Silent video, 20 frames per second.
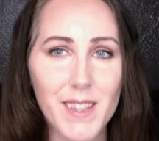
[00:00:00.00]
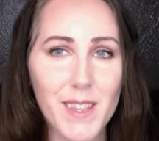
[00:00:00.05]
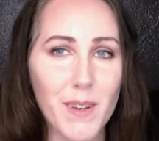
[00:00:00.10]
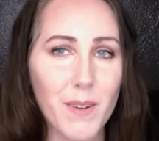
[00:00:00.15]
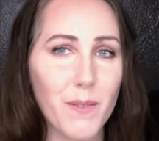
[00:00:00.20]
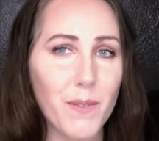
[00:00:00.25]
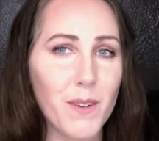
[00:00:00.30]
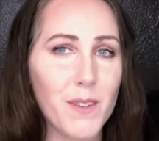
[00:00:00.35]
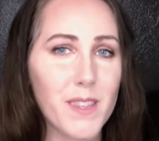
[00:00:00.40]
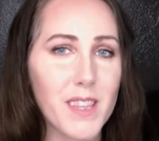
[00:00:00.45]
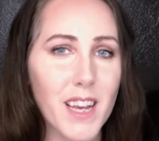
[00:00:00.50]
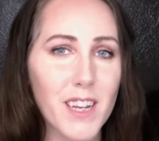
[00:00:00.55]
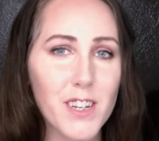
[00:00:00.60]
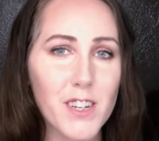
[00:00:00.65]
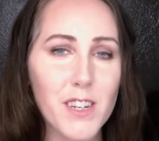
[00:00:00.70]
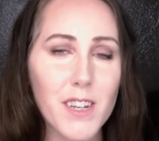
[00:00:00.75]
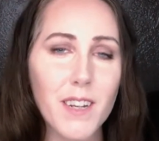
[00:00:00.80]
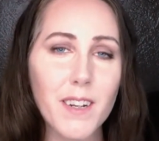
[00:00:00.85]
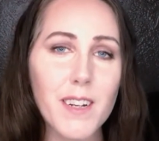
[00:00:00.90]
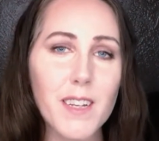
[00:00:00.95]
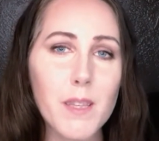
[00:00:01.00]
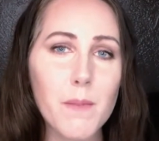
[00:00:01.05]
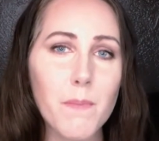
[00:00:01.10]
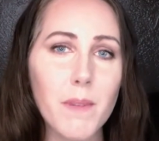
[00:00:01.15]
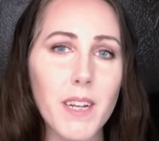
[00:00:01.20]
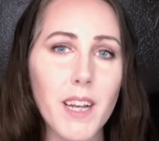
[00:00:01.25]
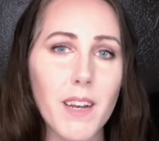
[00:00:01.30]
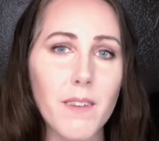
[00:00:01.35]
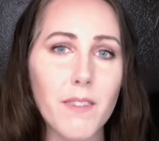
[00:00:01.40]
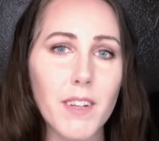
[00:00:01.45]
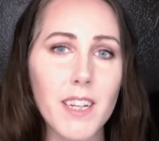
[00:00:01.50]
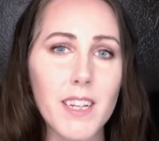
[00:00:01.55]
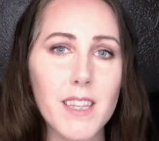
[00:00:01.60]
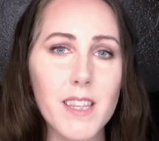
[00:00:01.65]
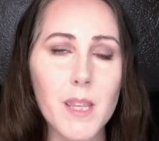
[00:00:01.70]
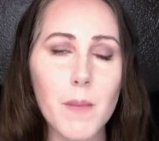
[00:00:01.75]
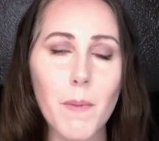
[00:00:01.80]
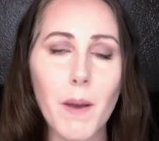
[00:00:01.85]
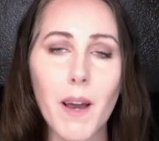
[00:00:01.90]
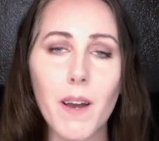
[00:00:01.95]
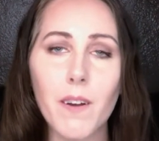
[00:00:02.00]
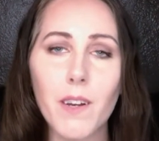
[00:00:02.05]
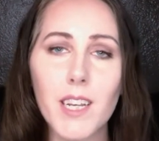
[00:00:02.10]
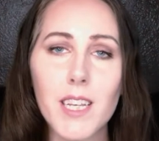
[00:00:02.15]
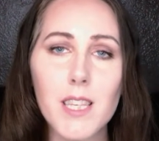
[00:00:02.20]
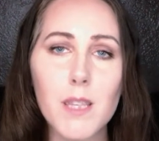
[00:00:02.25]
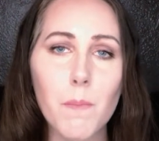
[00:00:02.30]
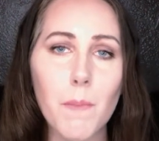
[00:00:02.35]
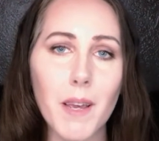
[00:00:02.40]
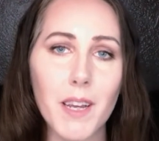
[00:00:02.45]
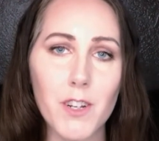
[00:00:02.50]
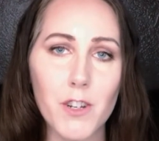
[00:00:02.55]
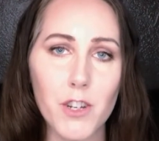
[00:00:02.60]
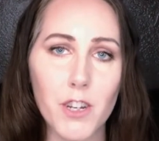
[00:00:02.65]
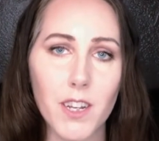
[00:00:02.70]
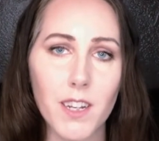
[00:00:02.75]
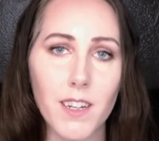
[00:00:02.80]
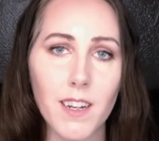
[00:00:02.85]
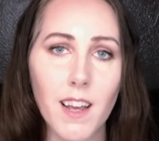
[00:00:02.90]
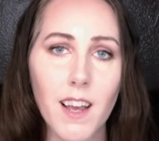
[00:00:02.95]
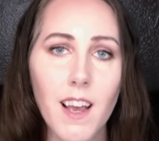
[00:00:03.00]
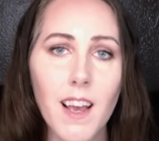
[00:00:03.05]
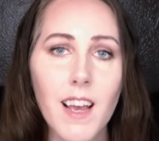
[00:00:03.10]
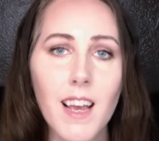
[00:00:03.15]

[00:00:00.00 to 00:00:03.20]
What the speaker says: So for Sagittarius midheaven, it's about expansion.